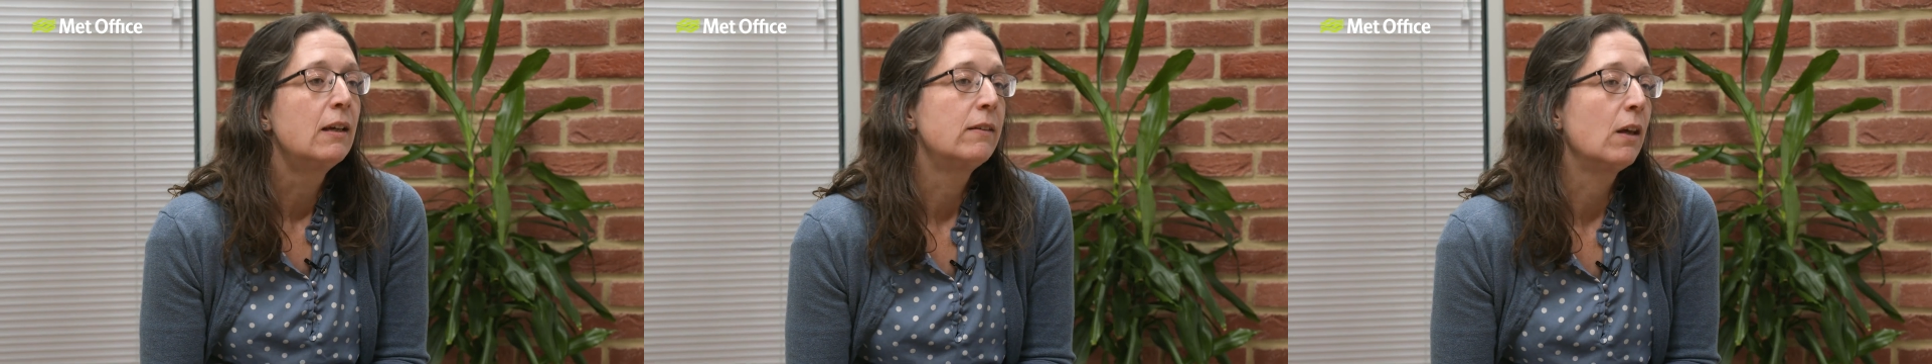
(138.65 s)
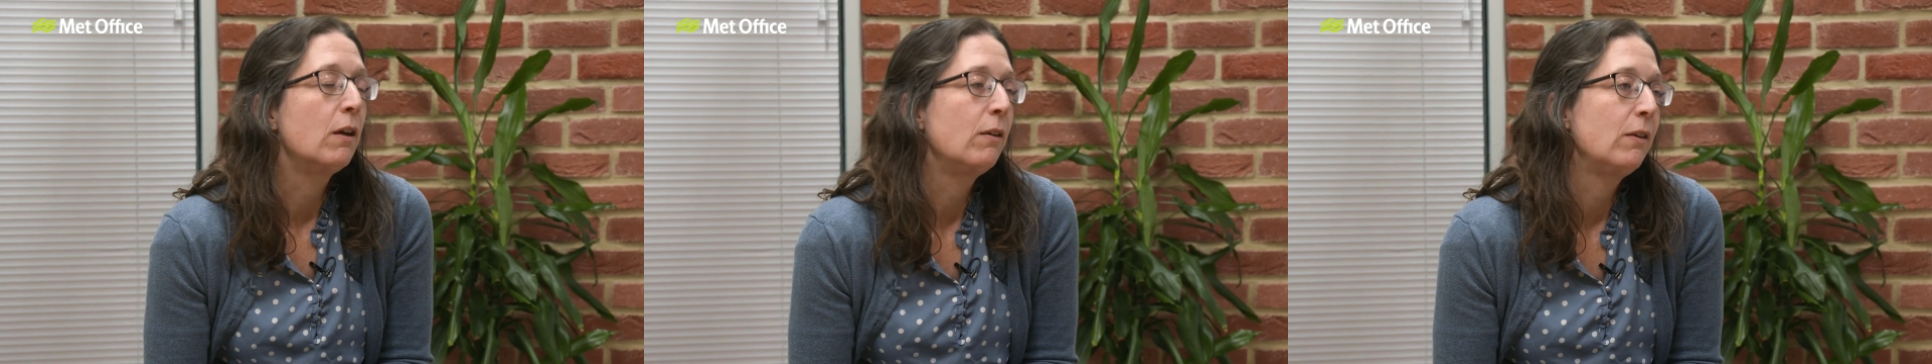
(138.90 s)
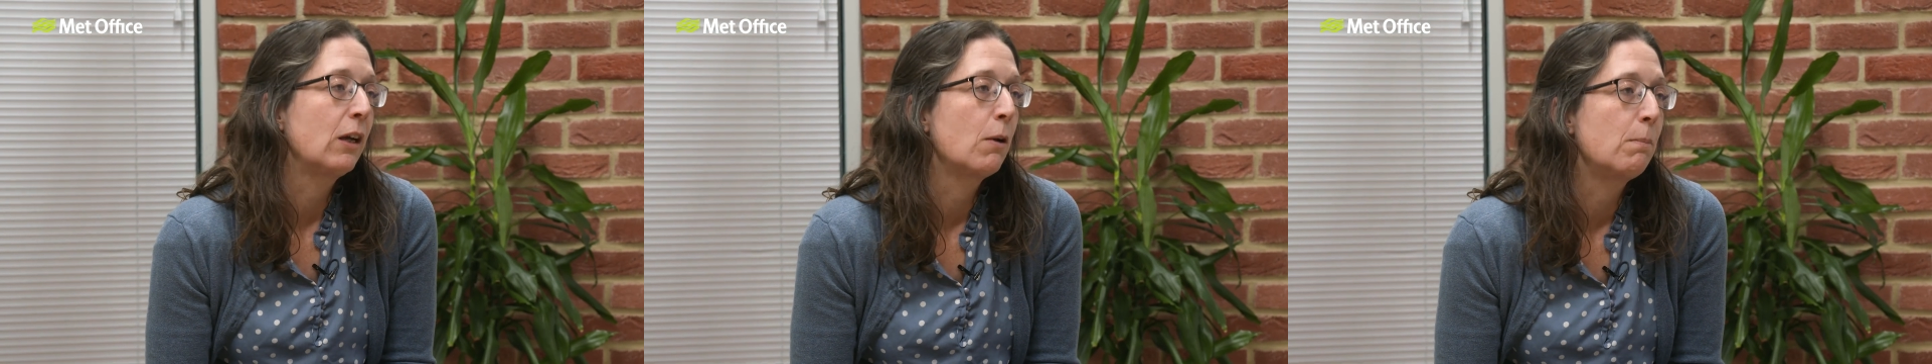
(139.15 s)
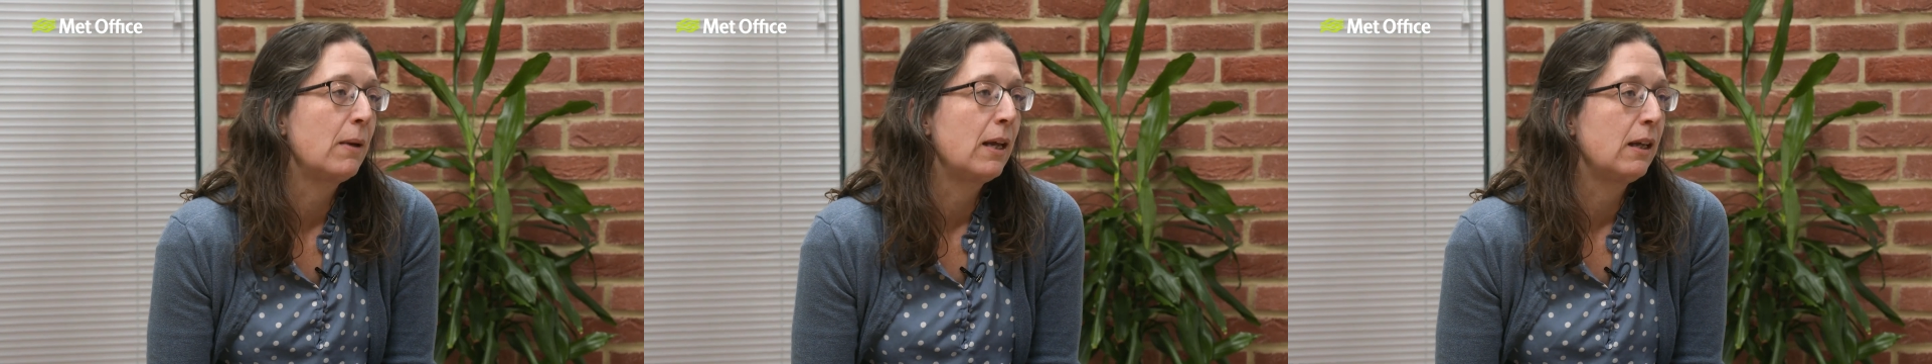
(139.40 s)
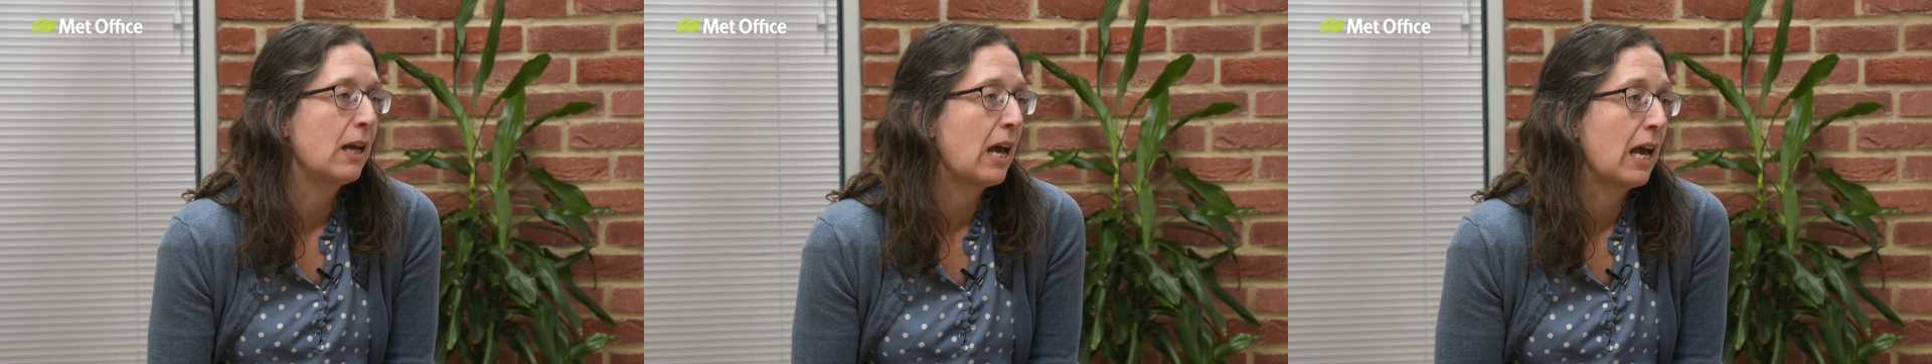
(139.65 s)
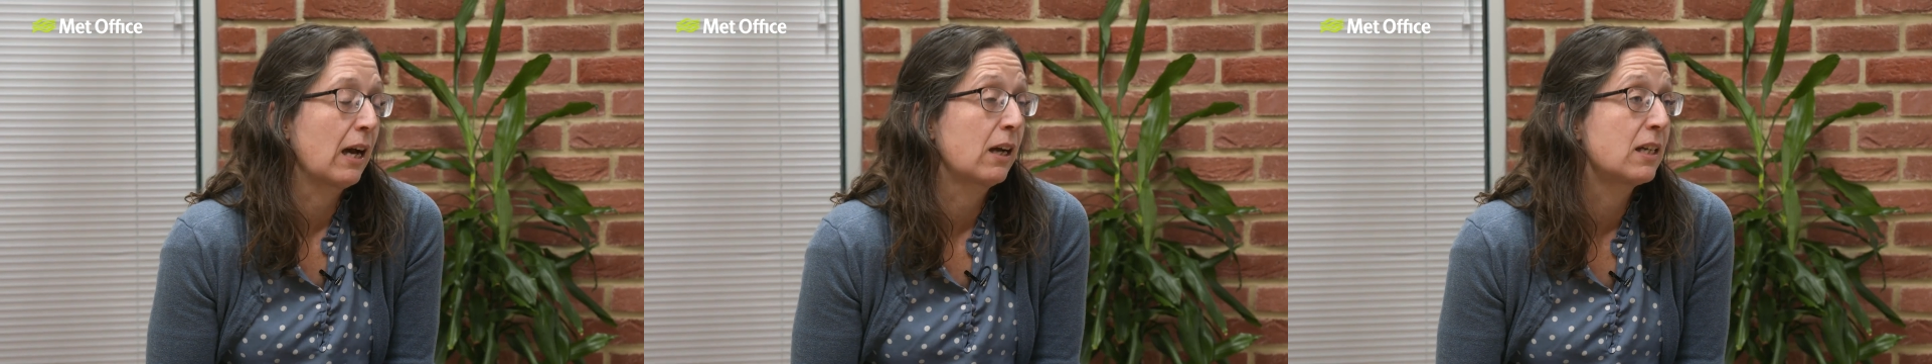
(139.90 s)
So it could be
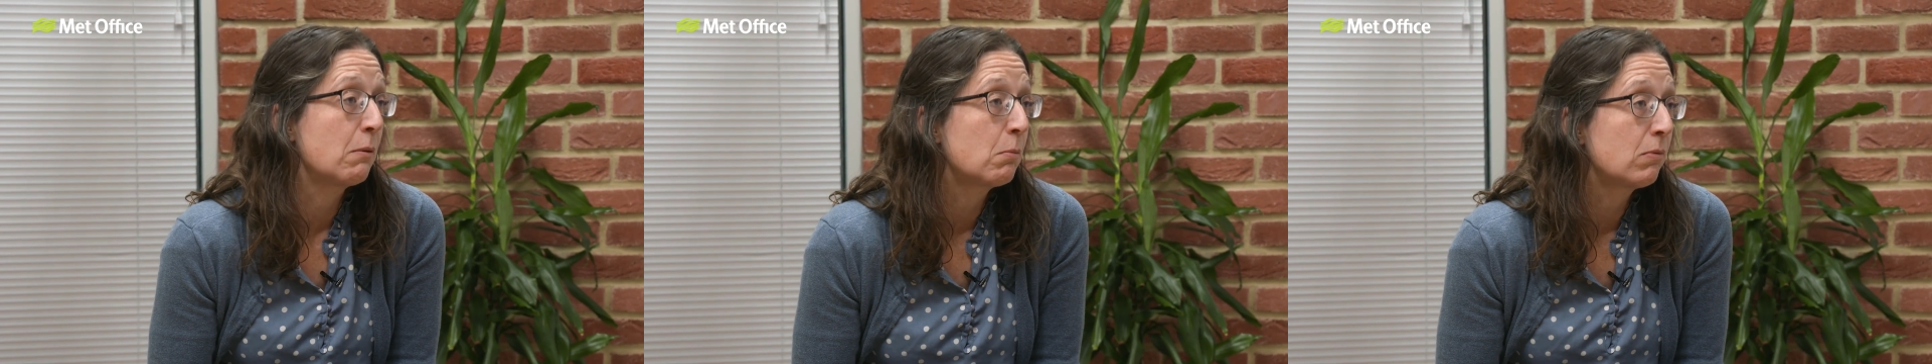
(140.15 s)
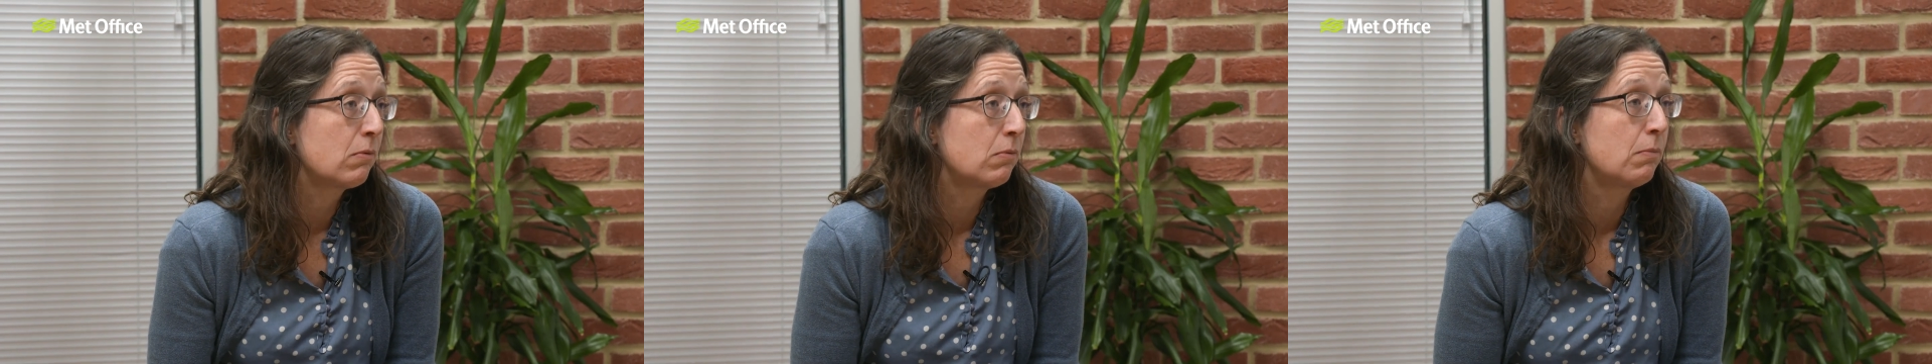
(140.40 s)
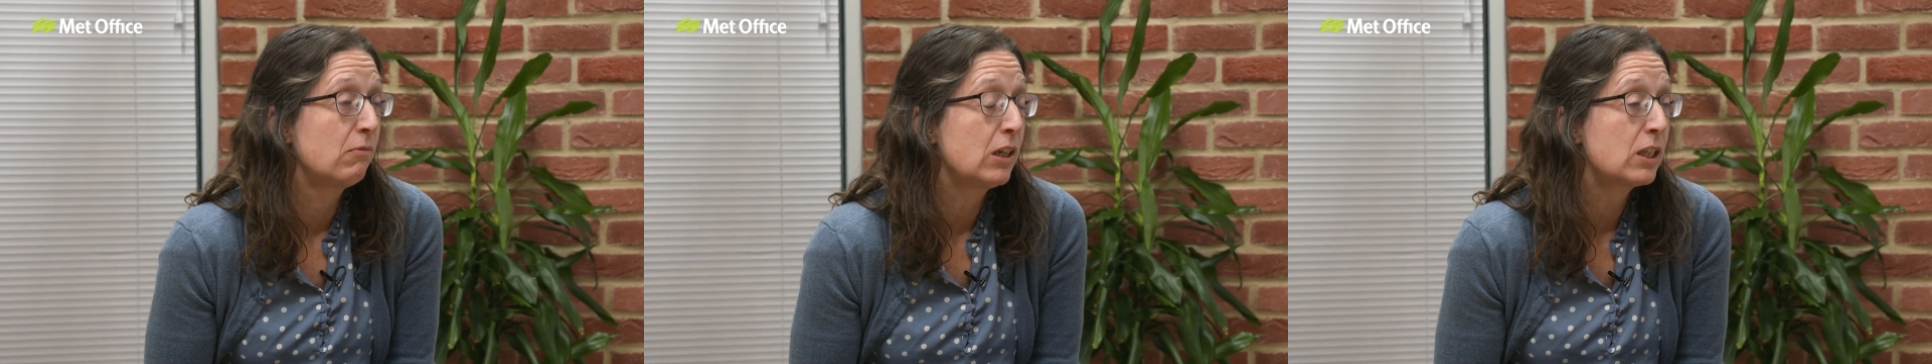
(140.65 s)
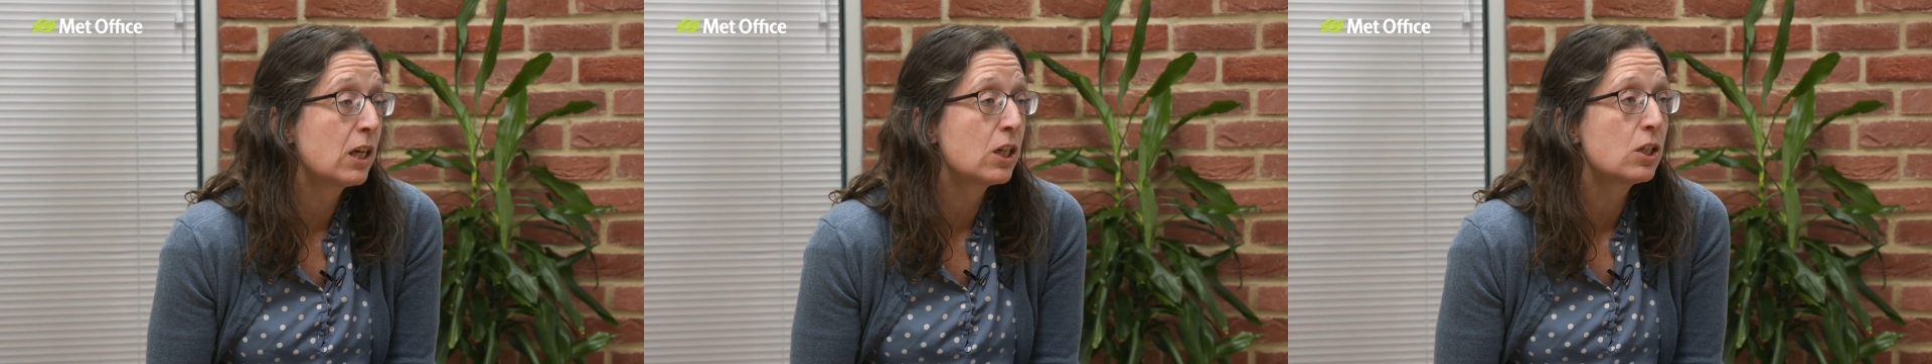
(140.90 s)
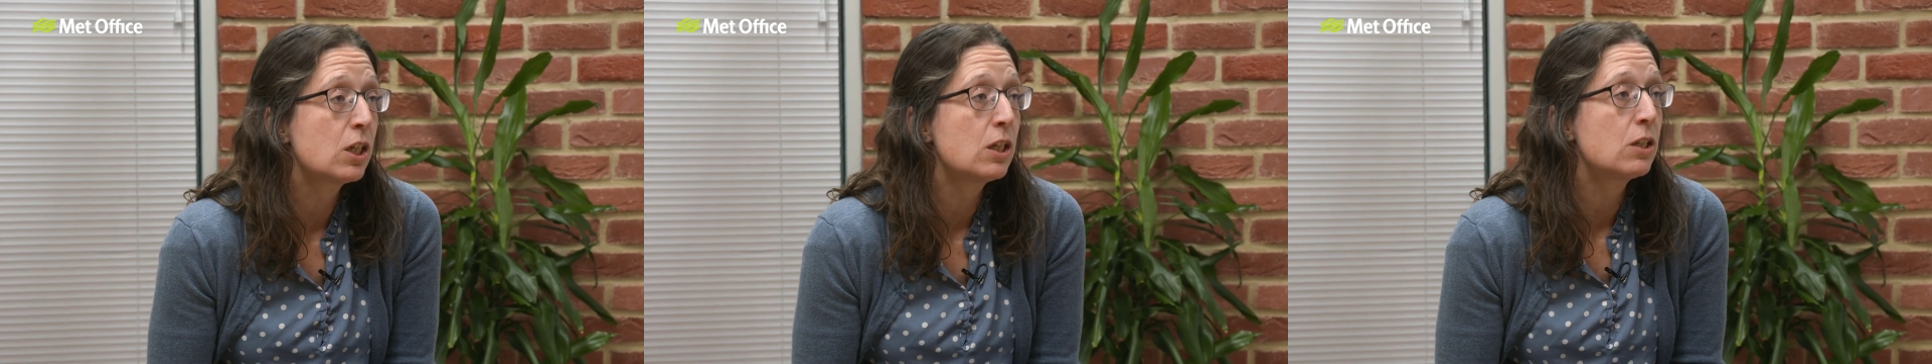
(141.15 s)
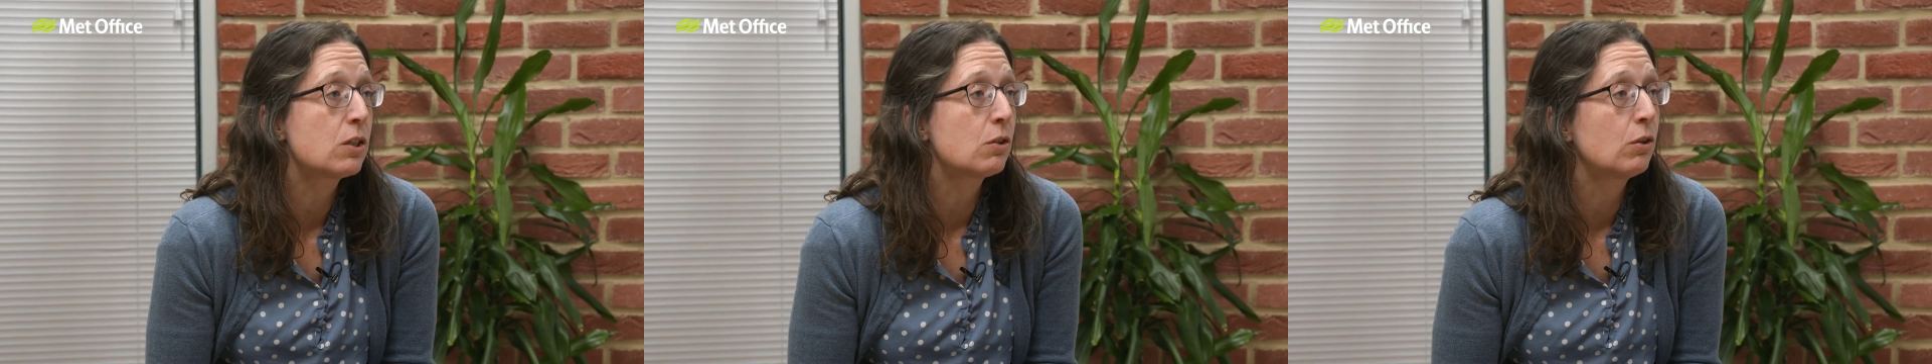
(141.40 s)
academic
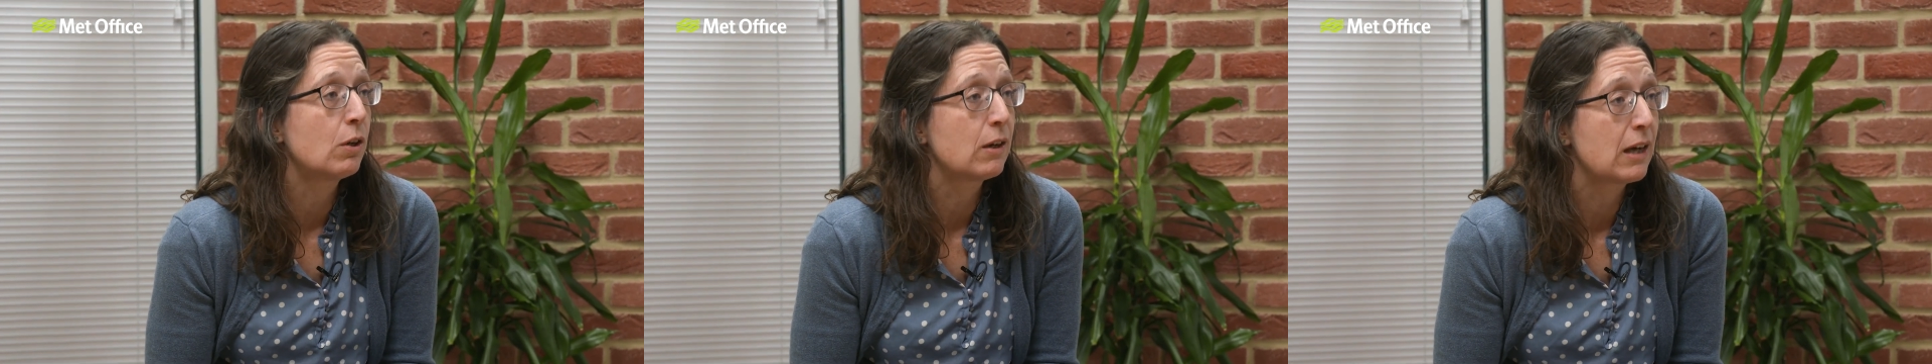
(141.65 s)
researchers or